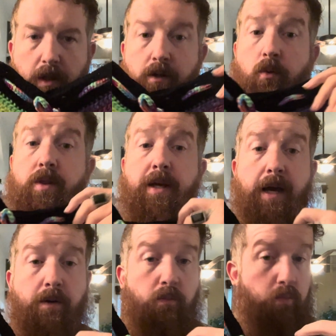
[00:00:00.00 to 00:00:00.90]
The one thing
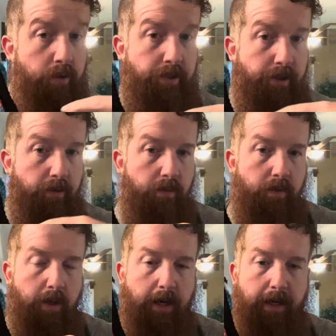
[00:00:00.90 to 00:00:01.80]
I would do,
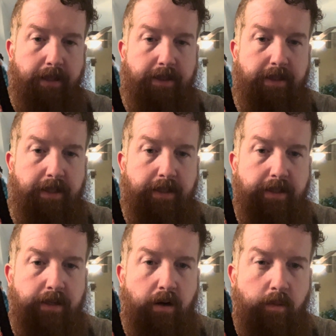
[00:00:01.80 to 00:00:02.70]

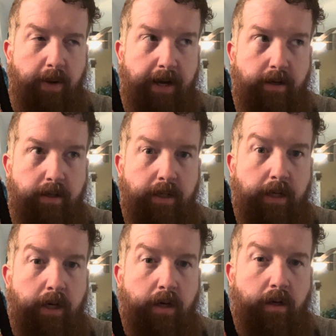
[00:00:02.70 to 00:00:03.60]
since her pattern
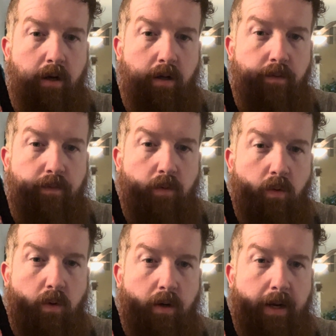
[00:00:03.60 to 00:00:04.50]
called
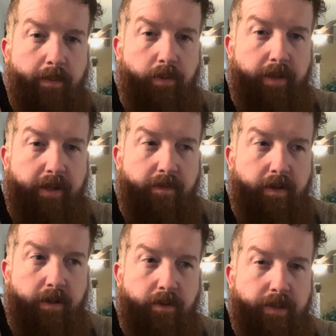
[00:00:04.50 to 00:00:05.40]
for, I believe it
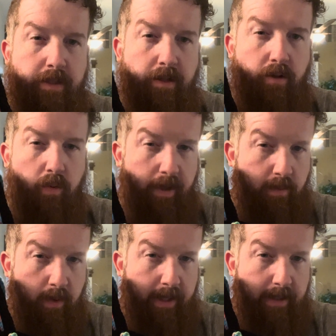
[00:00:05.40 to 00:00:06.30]
uses a
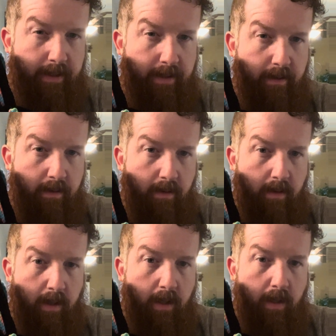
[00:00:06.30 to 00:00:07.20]
3-weight
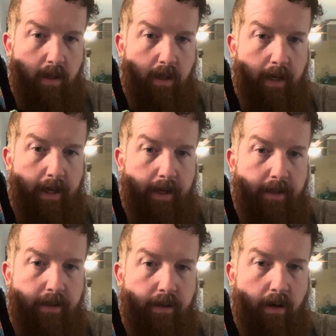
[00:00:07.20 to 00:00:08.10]

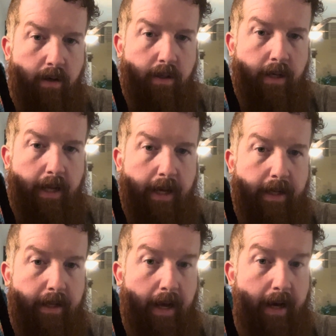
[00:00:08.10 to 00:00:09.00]
yarn,
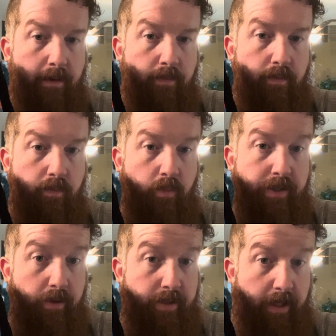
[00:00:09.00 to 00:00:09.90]
and I
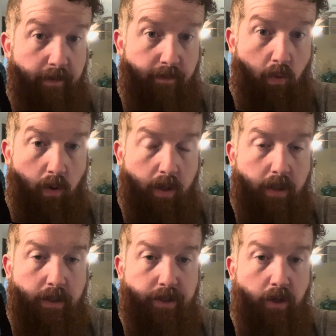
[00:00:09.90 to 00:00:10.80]
was using a 4,
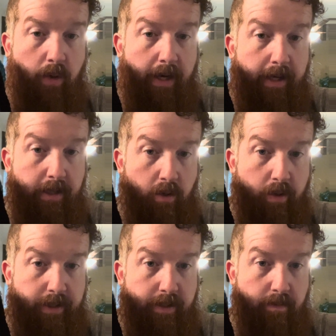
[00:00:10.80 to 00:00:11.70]
so I
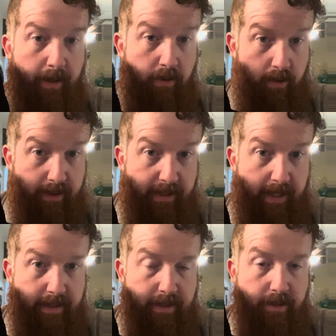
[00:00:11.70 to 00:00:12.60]
increased my hook
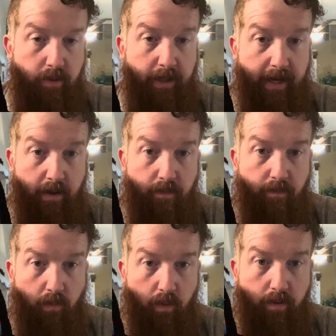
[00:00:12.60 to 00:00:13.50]
size to account
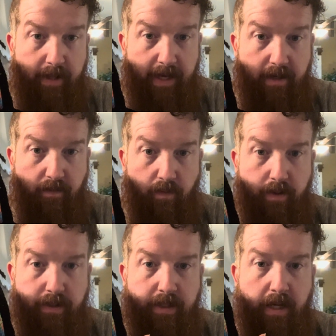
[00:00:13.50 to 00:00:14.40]
for that
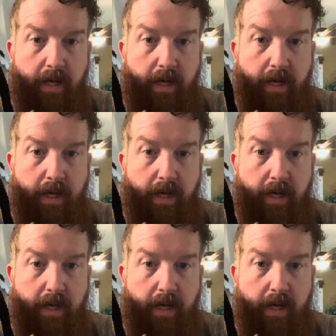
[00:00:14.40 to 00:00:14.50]
difference.